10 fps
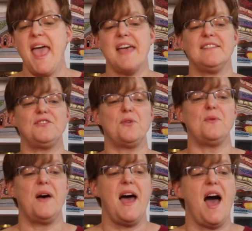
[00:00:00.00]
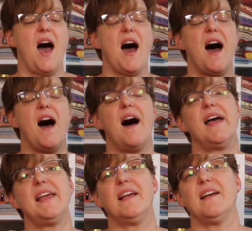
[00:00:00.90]
And so
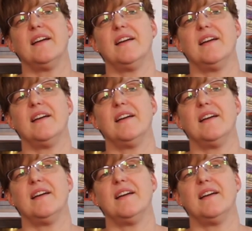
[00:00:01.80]
I